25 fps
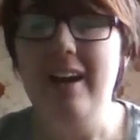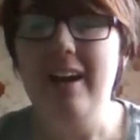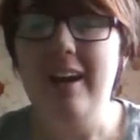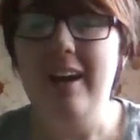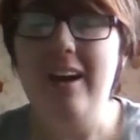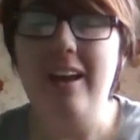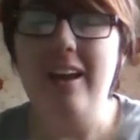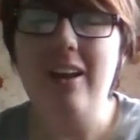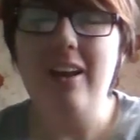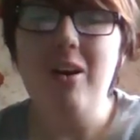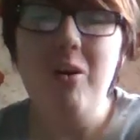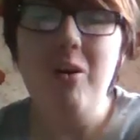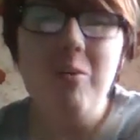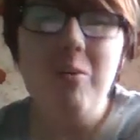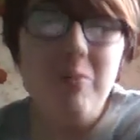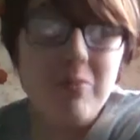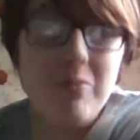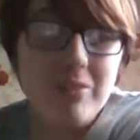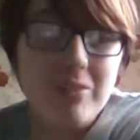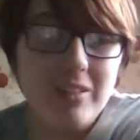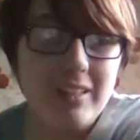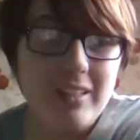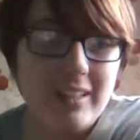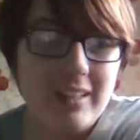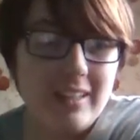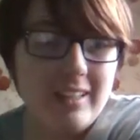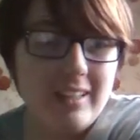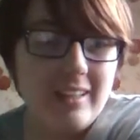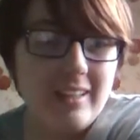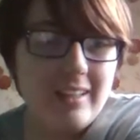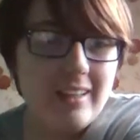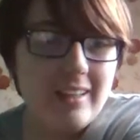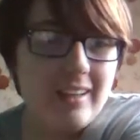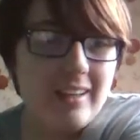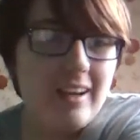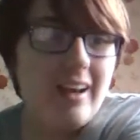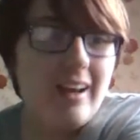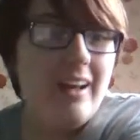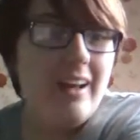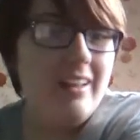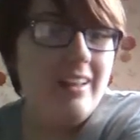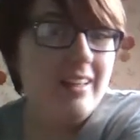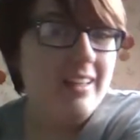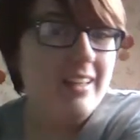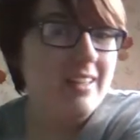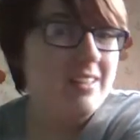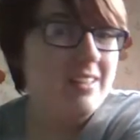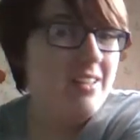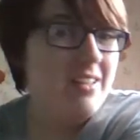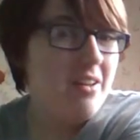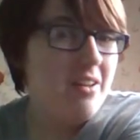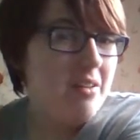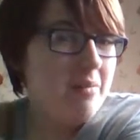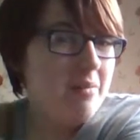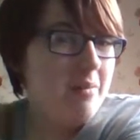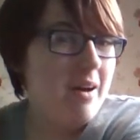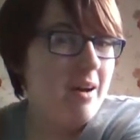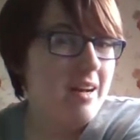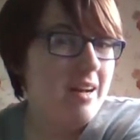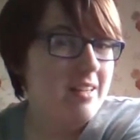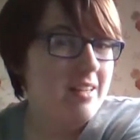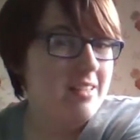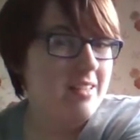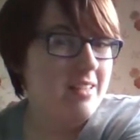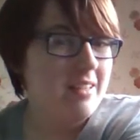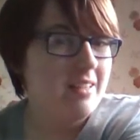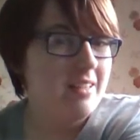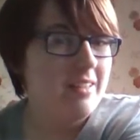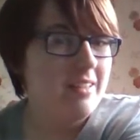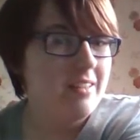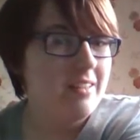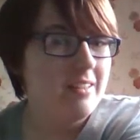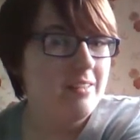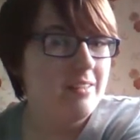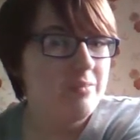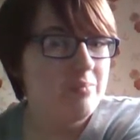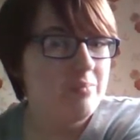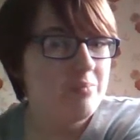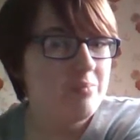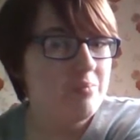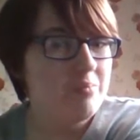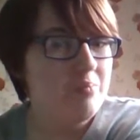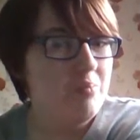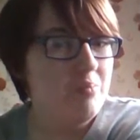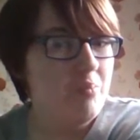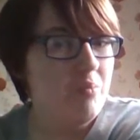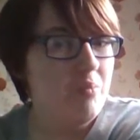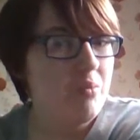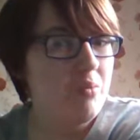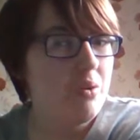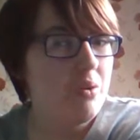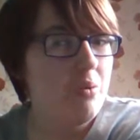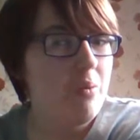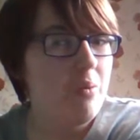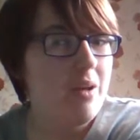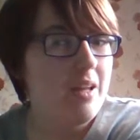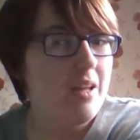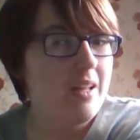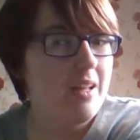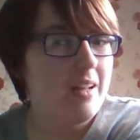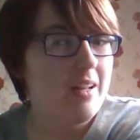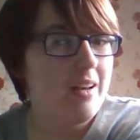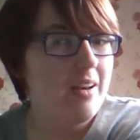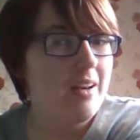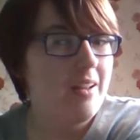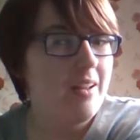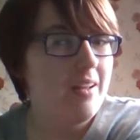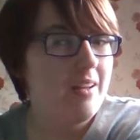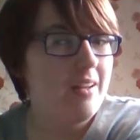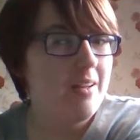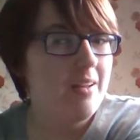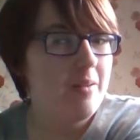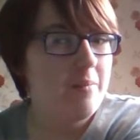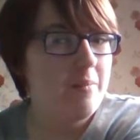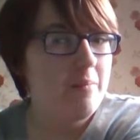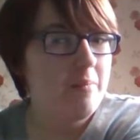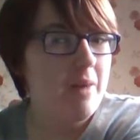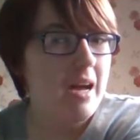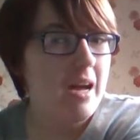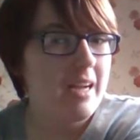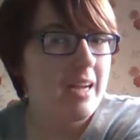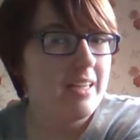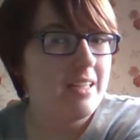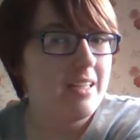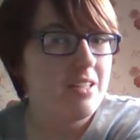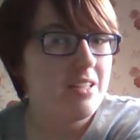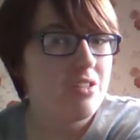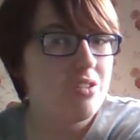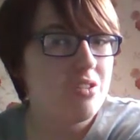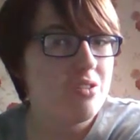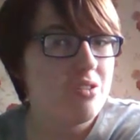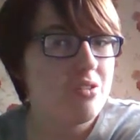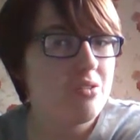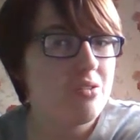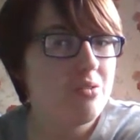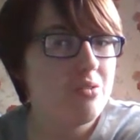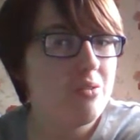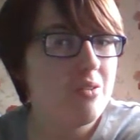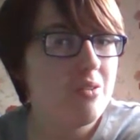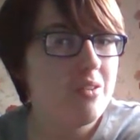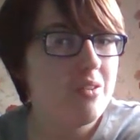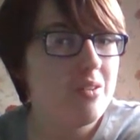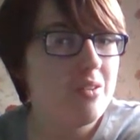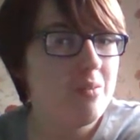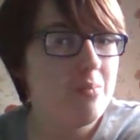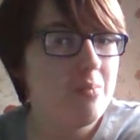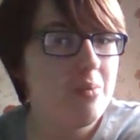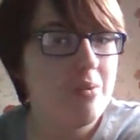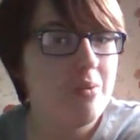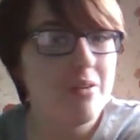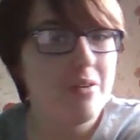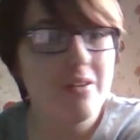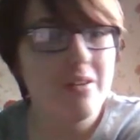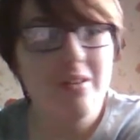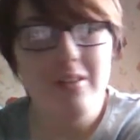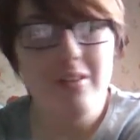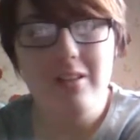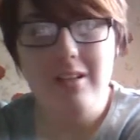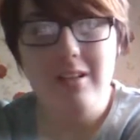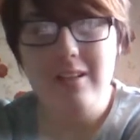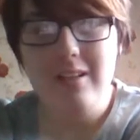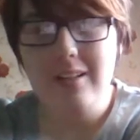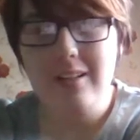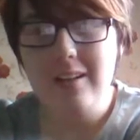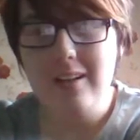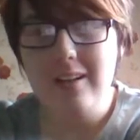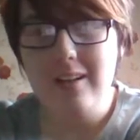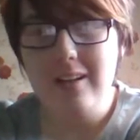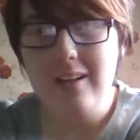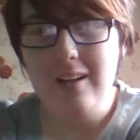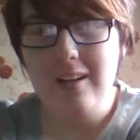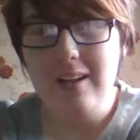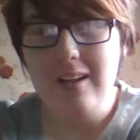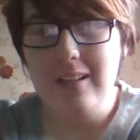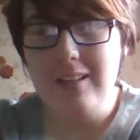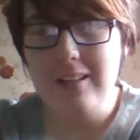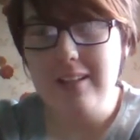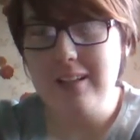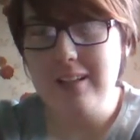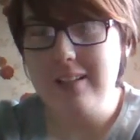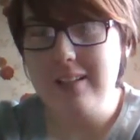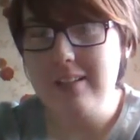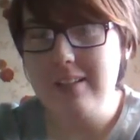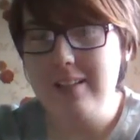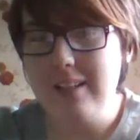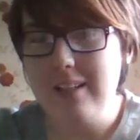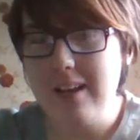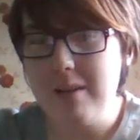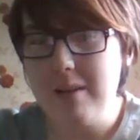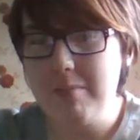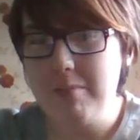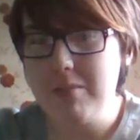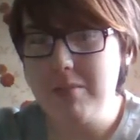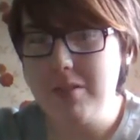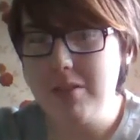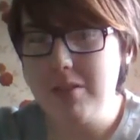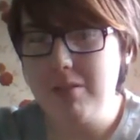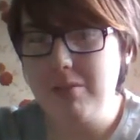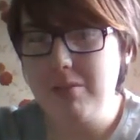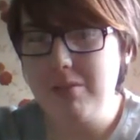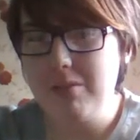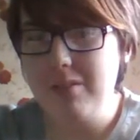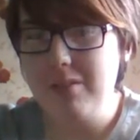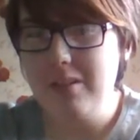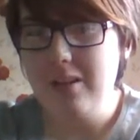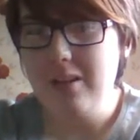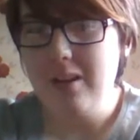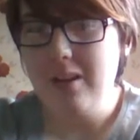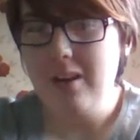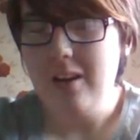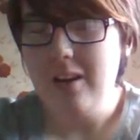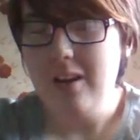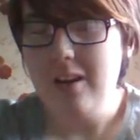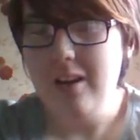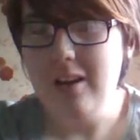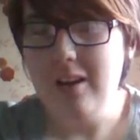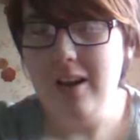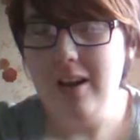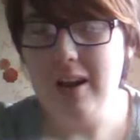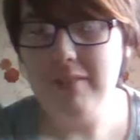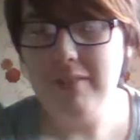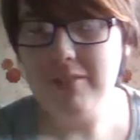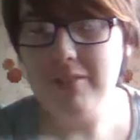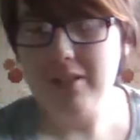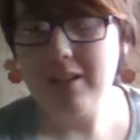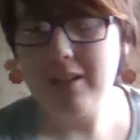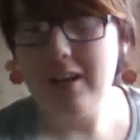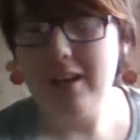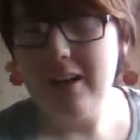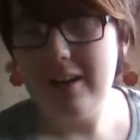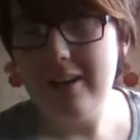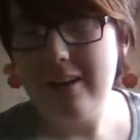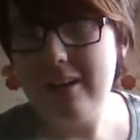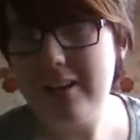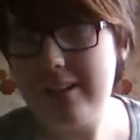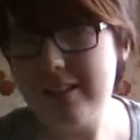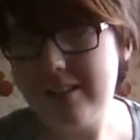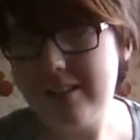And hopefully, I like to imagine when Magnus destroyed the portal at the end of the episode after Clary